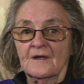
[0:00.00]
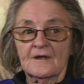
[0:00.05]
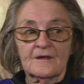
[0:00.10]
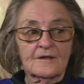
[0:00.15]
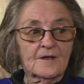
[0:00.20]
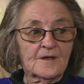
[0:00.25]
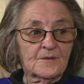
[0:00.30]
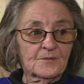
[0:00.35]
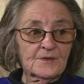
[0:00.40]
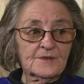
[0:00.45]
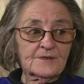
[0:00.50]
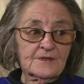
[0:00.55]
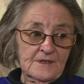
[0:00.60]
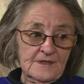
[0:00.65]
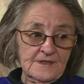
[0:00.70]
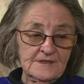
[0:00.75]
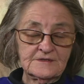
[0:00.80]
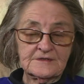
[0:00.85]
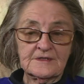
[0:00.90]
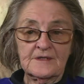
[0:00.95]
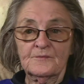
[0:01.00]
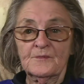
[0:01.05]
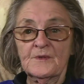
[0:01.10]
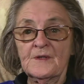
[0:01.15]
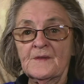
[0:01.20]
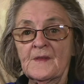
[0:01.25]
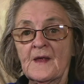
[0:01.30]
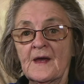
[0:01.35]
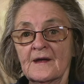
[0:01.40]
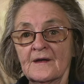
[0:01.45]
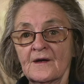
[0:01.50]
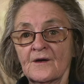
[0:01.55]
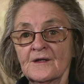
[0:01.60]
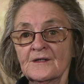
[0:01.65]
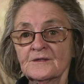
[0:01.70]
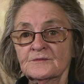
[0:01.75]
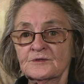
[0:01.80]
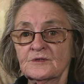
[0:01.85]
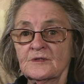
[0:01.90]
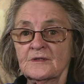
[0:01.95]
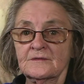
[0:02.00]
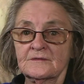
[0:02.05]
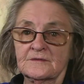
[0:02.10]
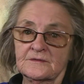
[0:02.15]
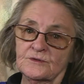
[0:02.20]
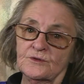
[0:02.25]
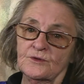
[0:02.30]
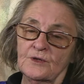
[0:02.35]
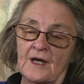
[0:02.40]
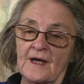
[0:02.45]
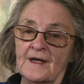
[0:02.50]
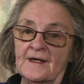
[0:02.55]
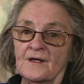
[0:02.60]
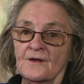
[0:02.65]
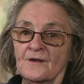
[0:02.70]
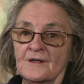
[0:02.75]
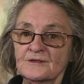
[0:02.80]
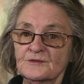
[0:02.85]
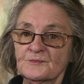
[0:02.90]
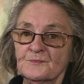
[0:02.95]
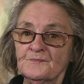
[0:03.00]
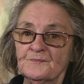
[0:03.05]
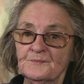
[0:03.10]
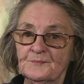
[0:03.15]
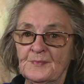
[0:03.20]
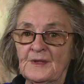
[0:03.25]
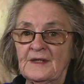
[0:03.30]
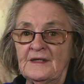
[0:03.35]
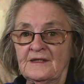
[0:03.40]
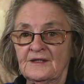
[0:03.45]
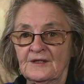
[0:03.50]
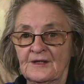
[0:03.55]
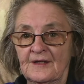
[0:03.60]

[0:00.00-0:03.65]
like what I said with that UK ISB